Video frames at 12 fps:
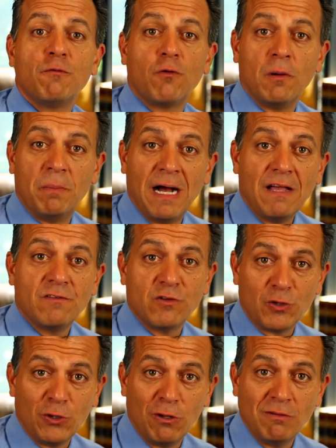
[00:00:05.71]
for a
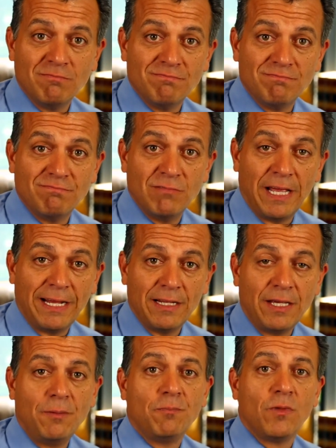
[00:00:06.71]
bicycle
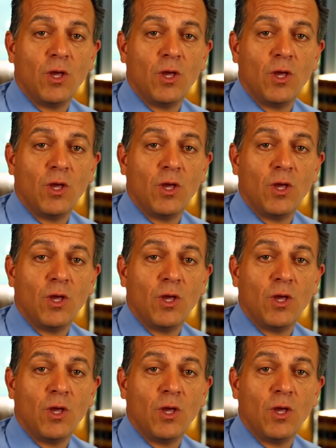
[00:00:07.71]
lately,